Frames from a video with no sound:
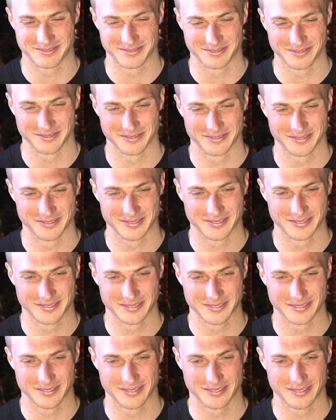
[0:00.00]

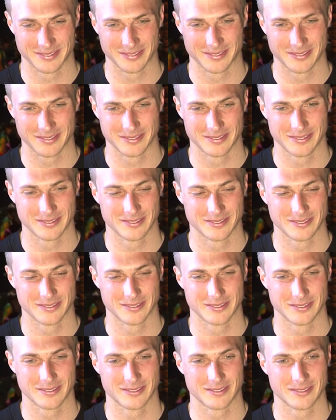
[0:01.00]

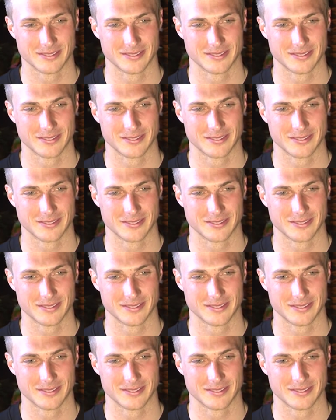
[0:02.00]
[no speech]